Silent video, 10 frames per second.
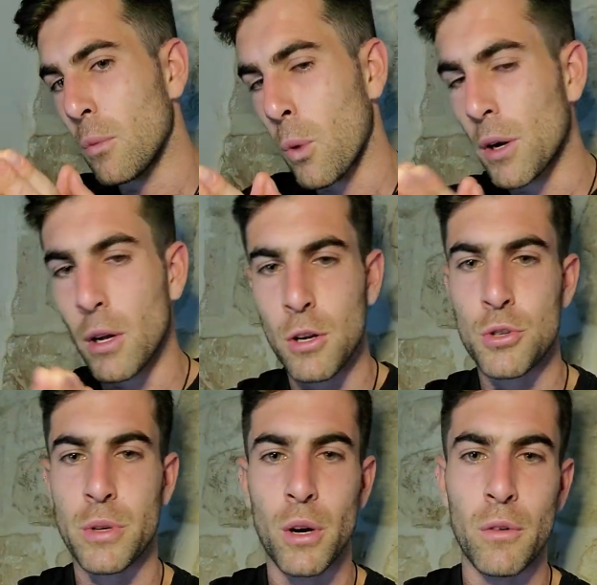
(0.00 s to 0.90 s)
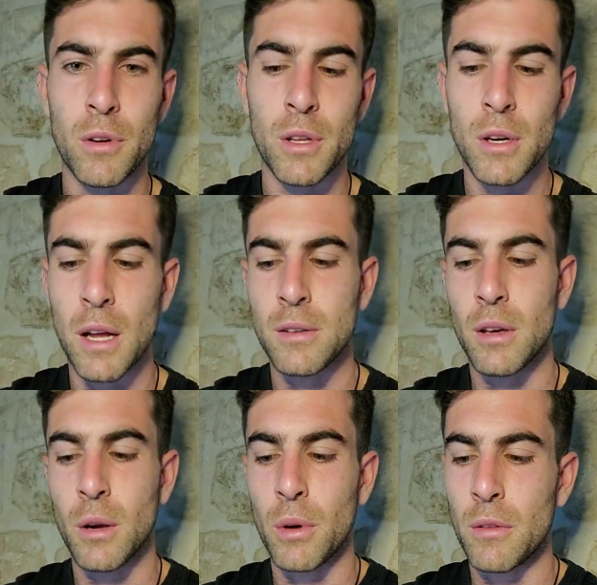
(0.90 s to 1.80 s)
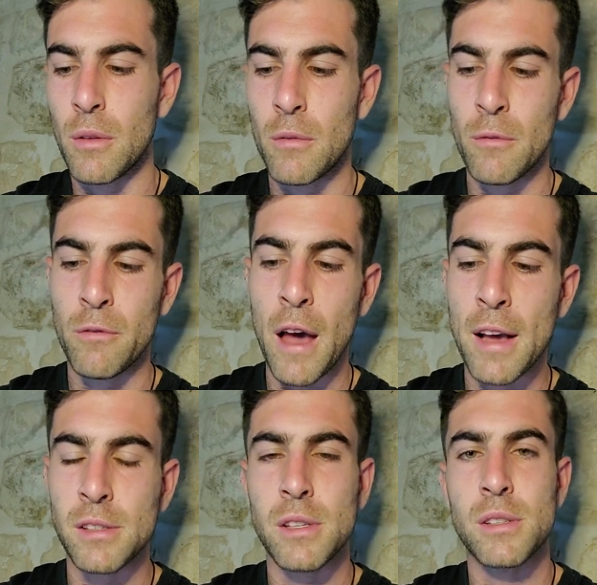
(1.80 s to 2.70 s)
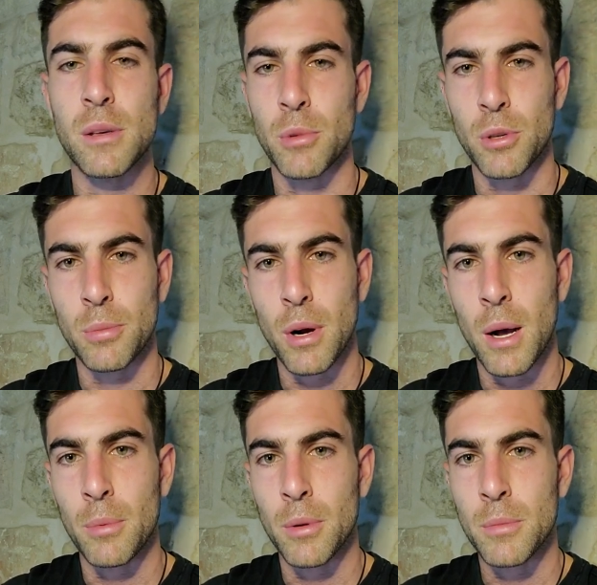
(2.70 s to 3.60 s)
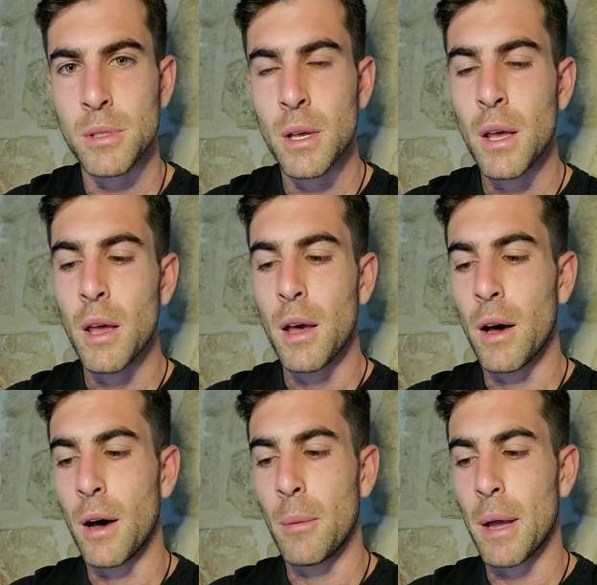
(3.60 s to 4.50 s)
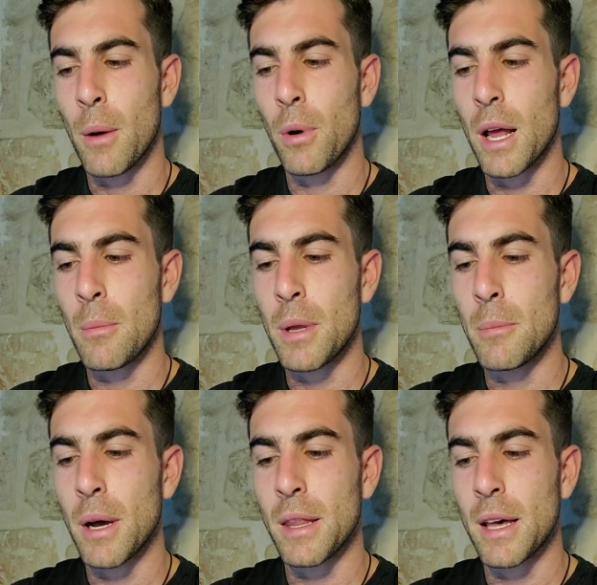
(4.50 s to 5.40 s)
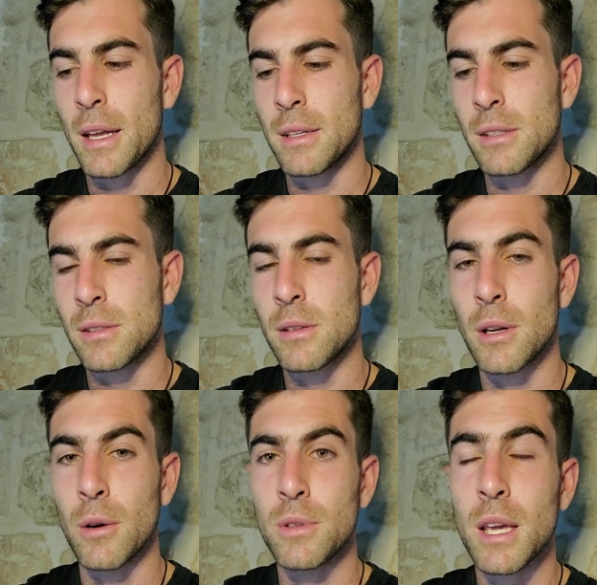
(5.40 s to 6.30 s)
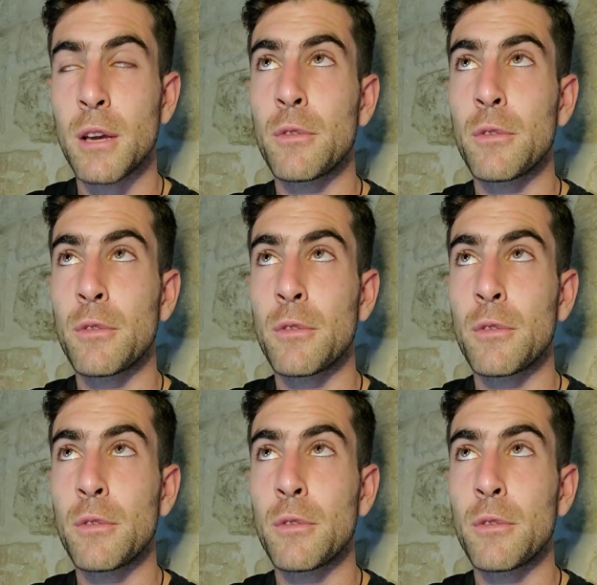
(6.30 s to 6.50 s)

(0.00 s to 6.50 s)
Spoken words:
one country over, they're not dealing with vastly similar problems. And what I mean by that is, take,